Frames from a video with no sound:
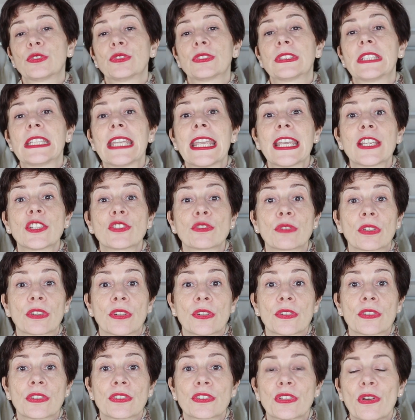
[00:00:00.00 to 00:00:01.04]
the extra
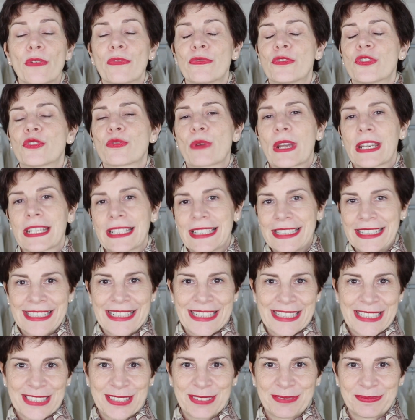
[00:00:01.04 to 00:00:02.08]
cost of dry
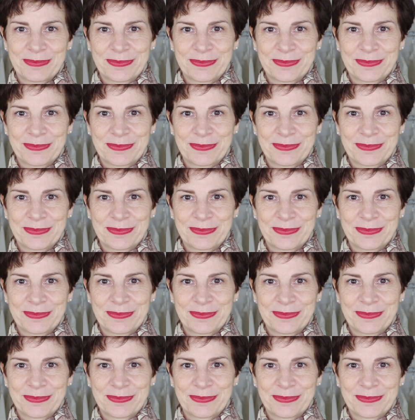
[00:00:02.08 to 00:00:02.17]
cleaning.